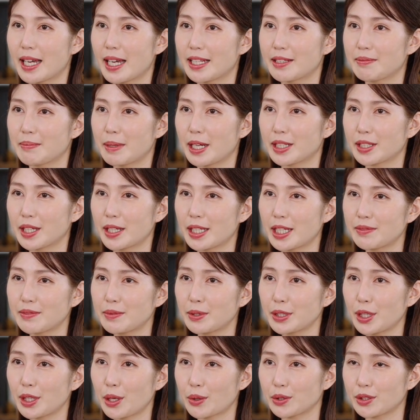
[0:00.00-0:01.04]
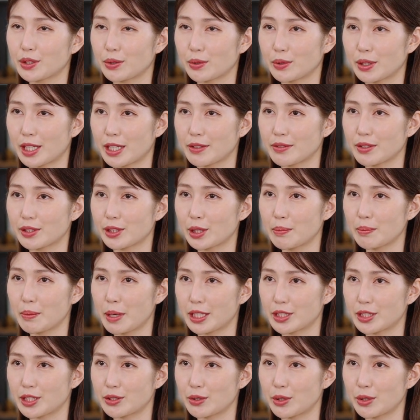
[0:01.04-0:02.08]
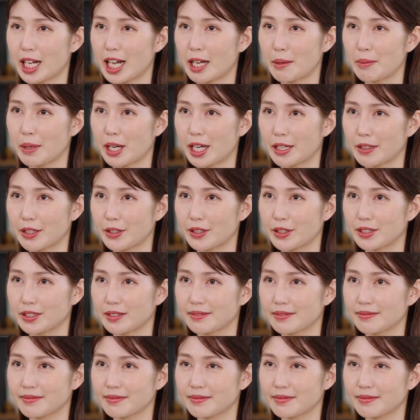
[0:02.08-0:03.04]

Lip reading: especially for those who give so much to help others.